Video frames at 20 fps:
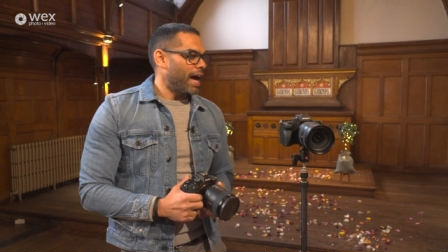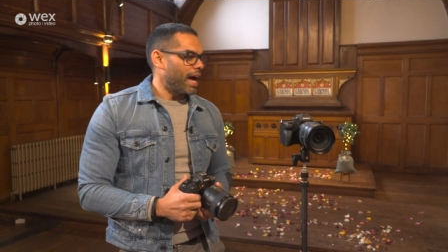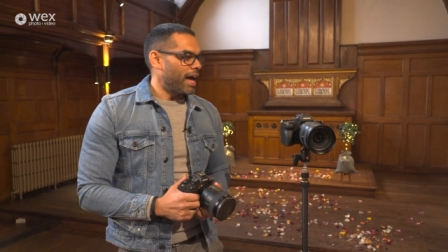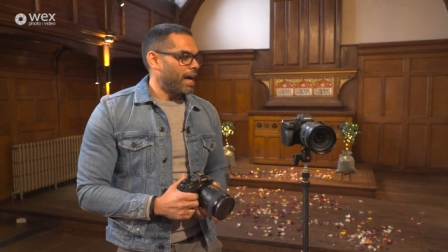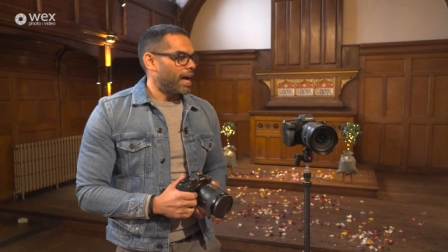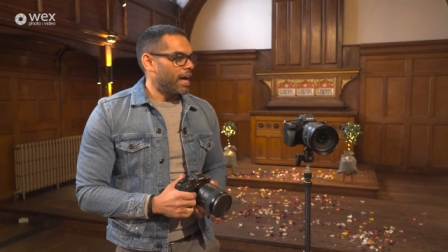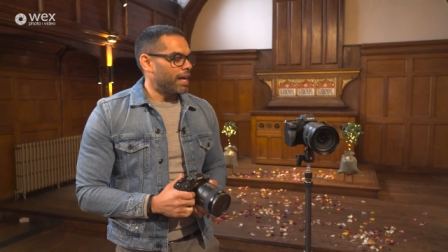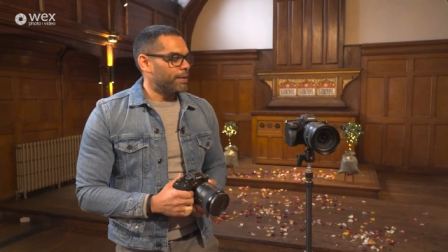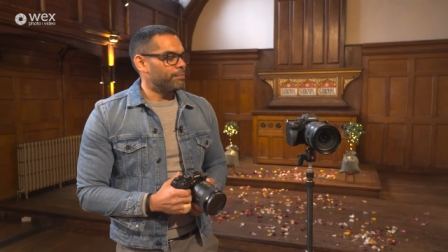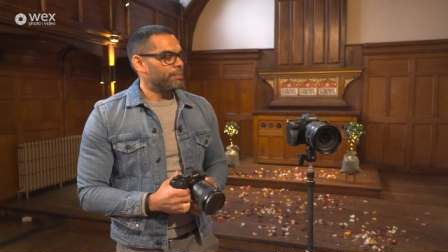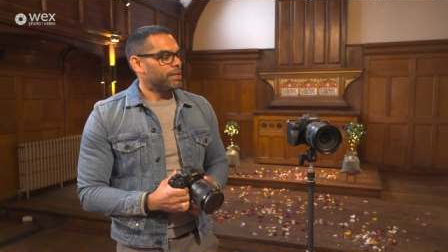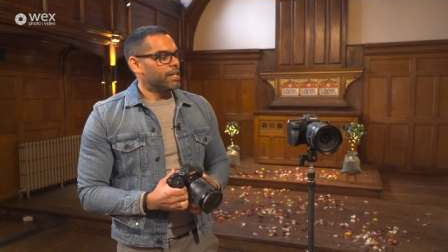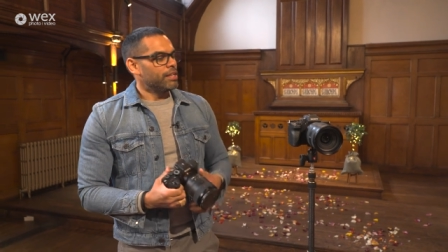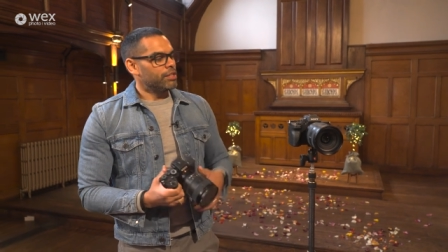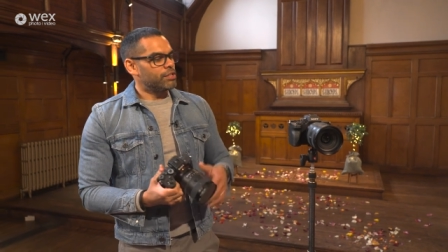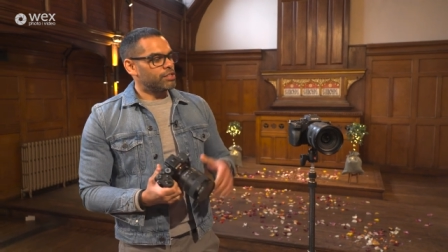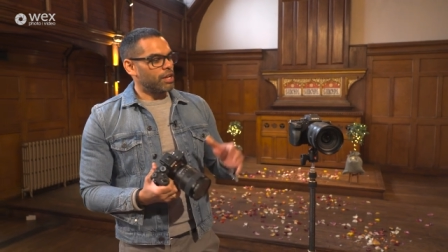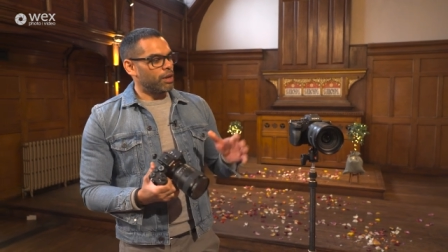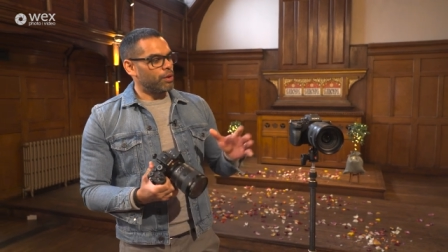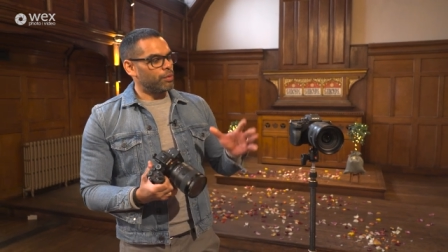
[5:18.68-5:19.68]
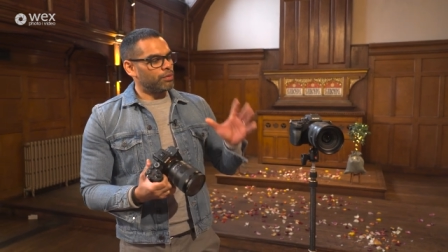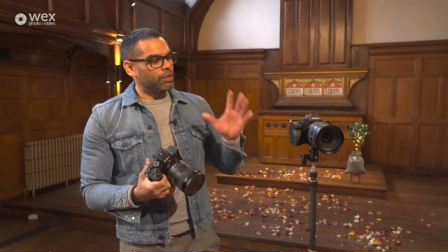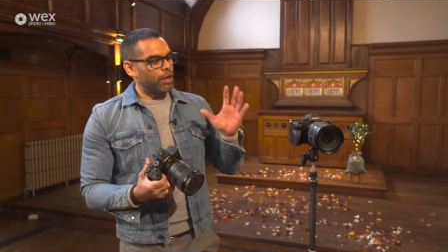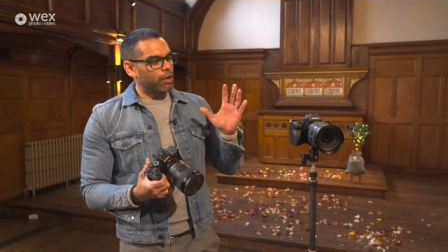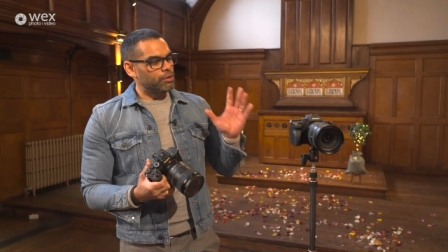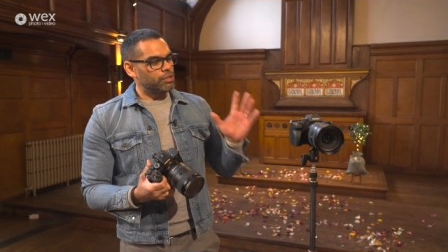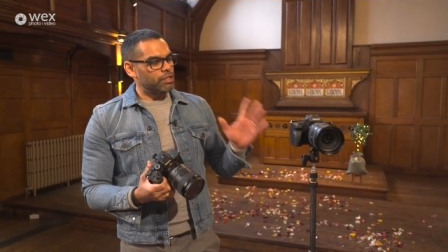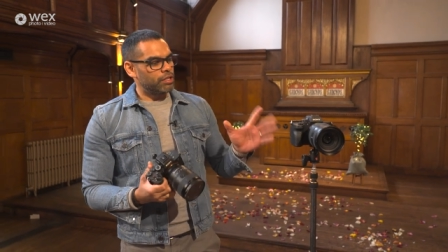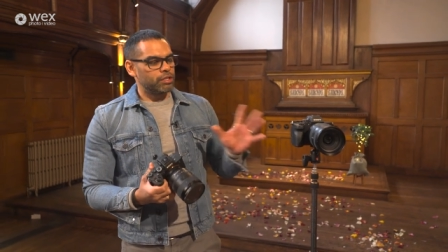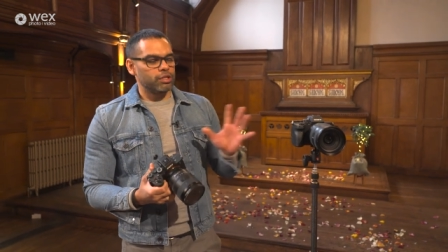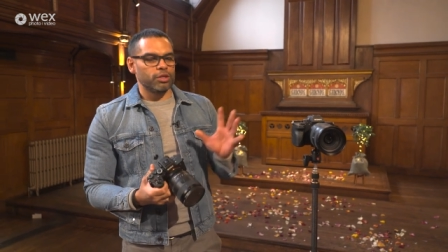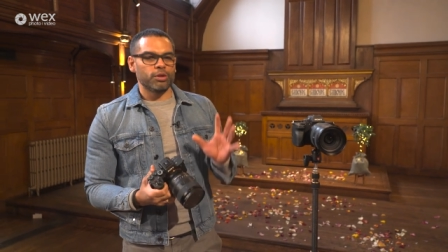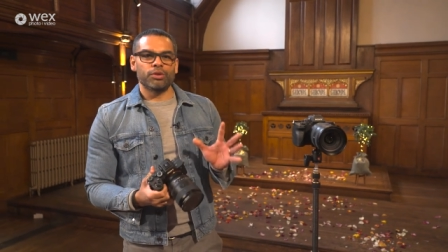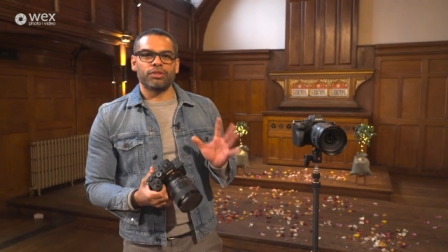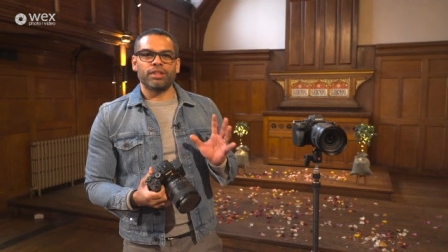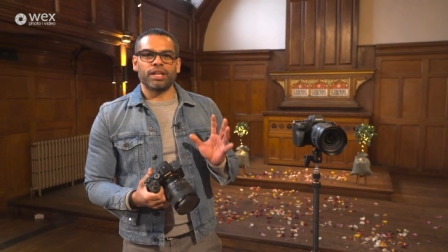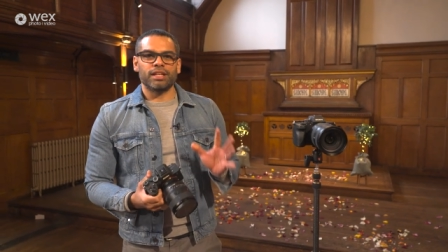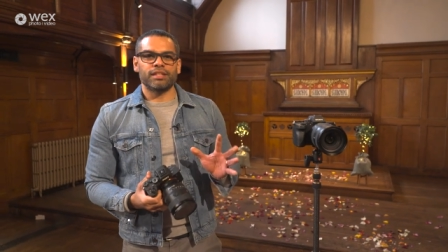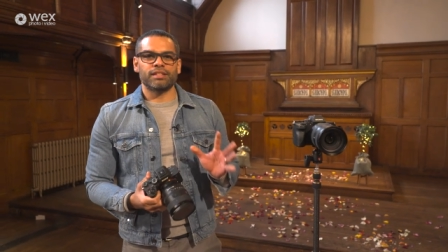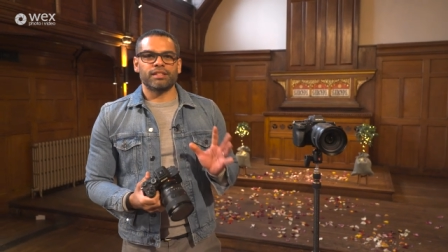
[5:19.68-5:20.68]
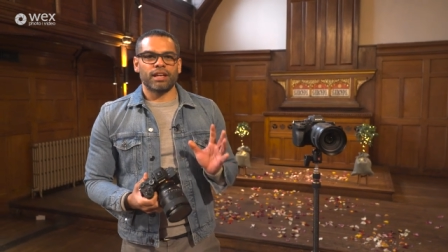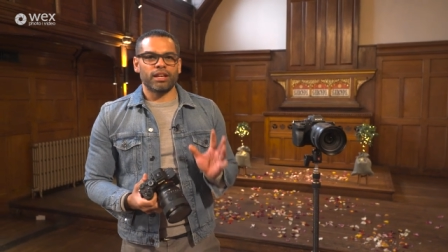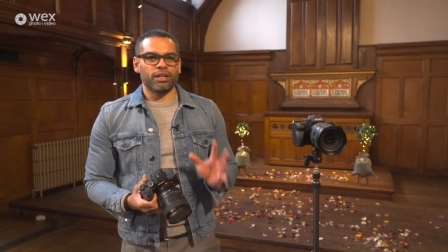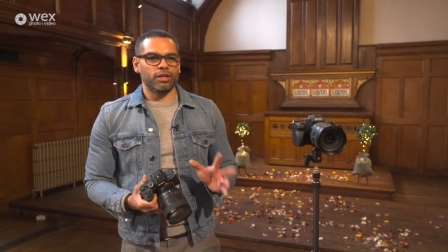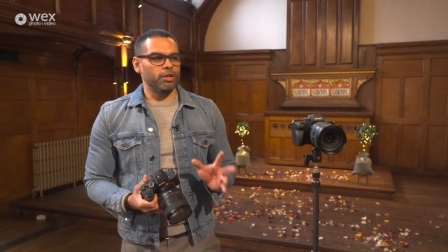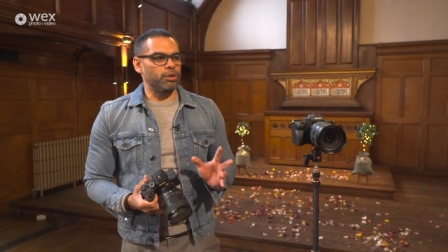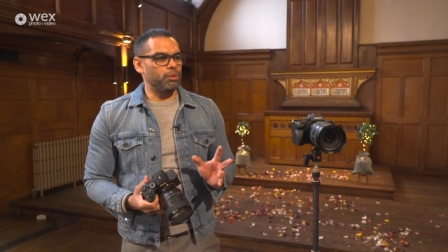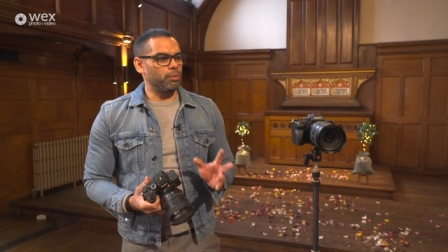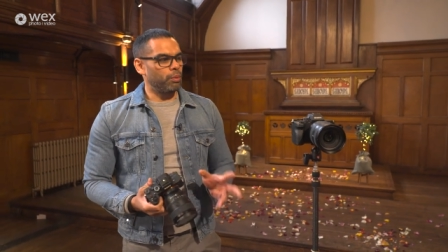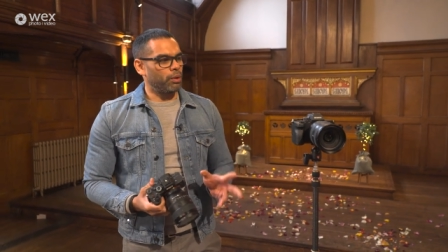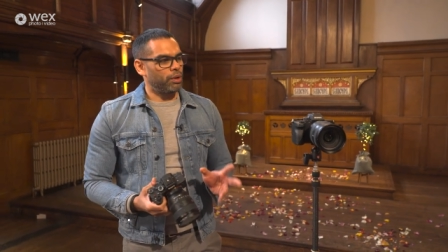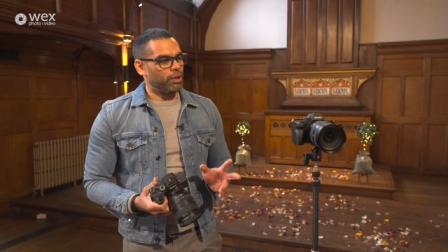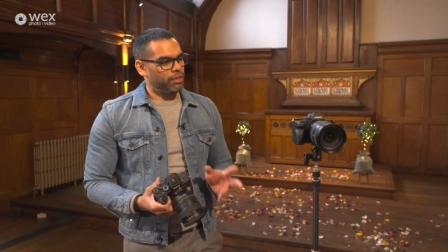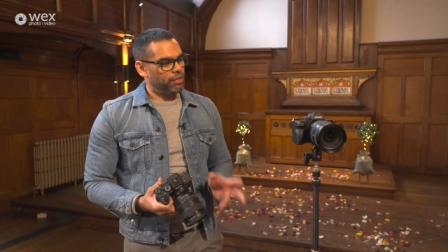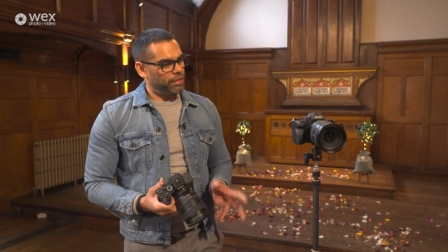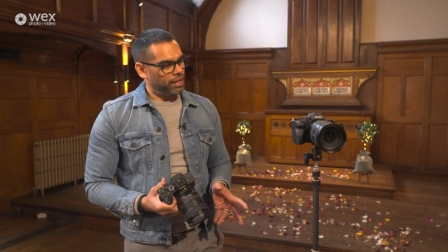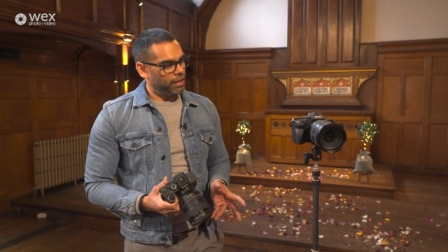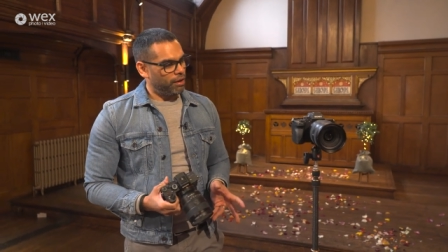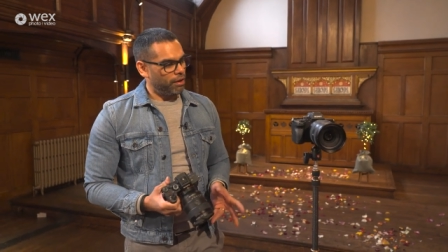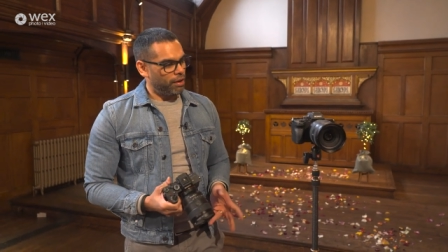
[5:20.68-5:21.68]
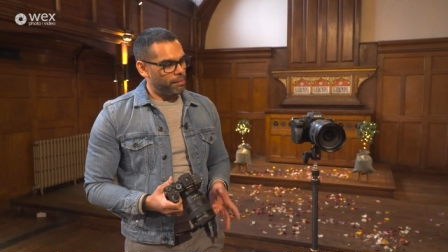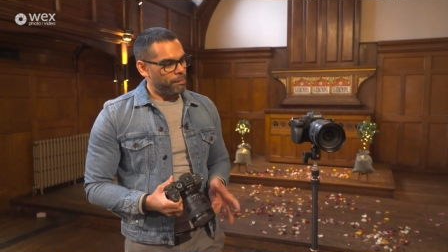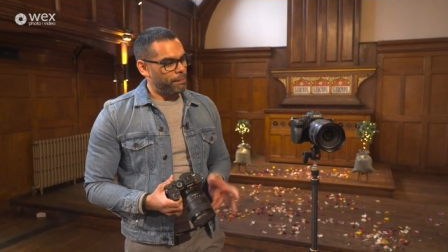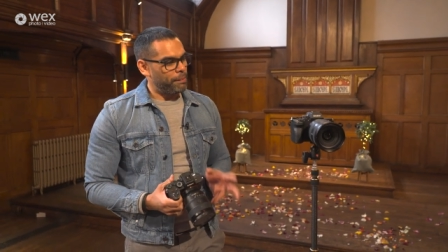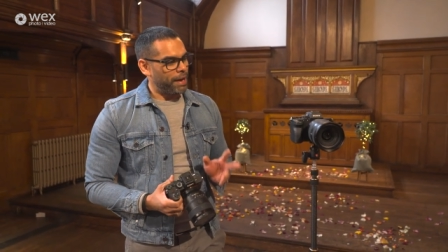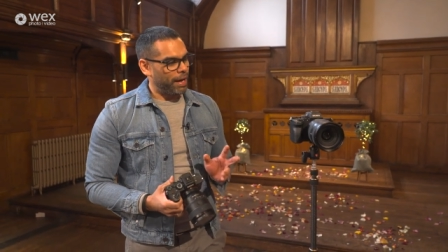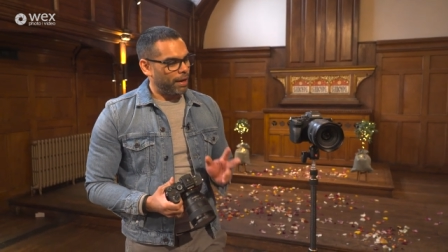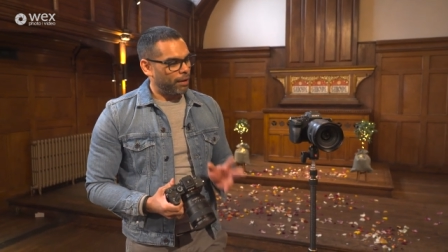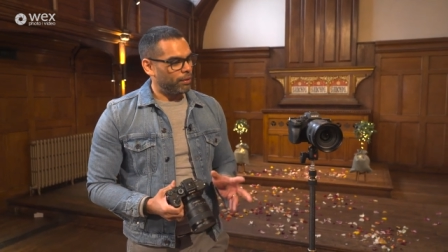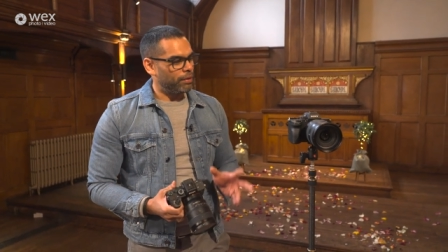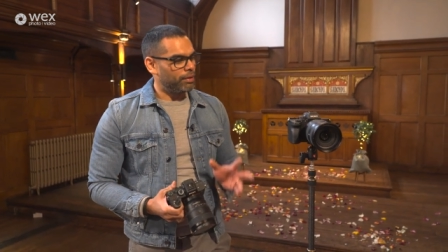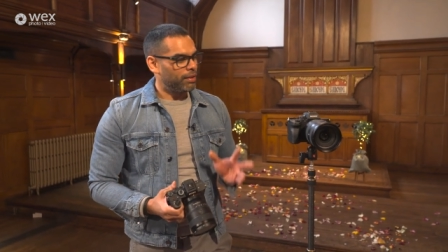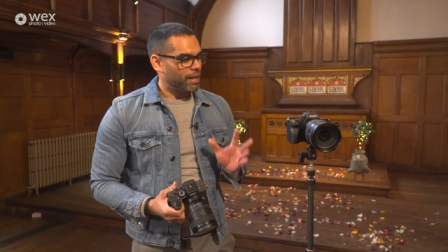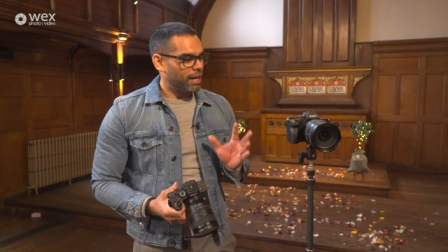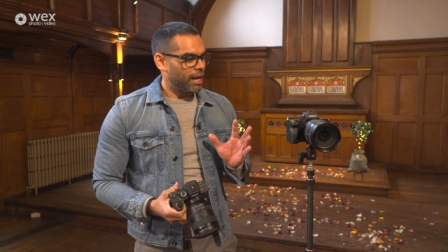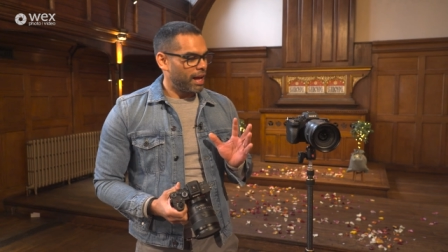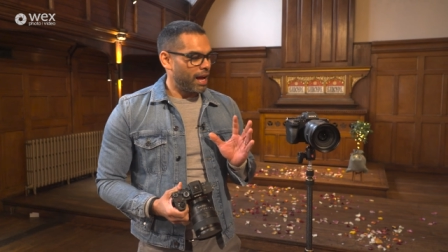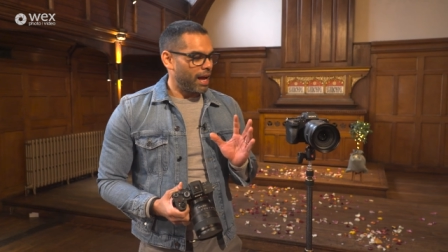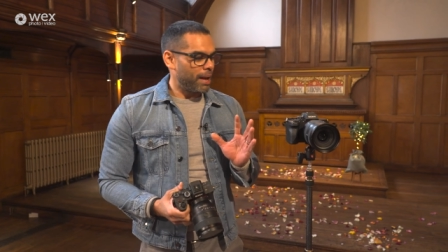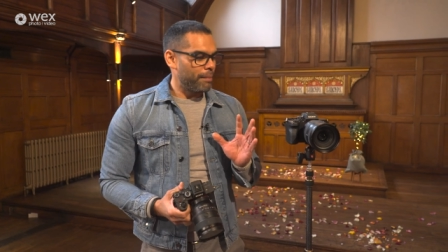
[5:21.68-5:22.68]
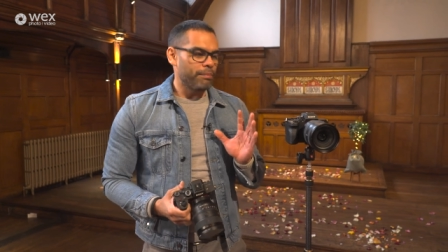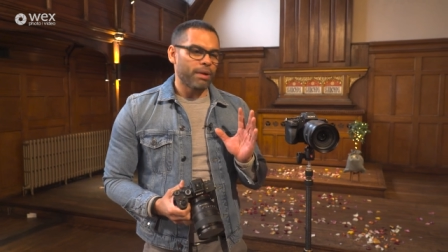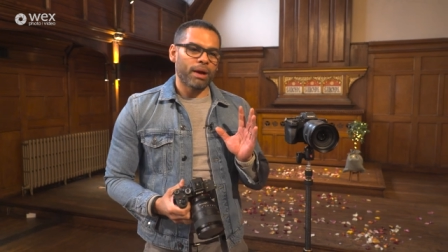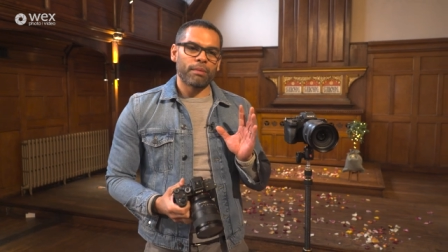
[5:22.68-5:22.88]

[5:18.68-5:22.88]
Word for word: And so those are the two things that you want to think about um,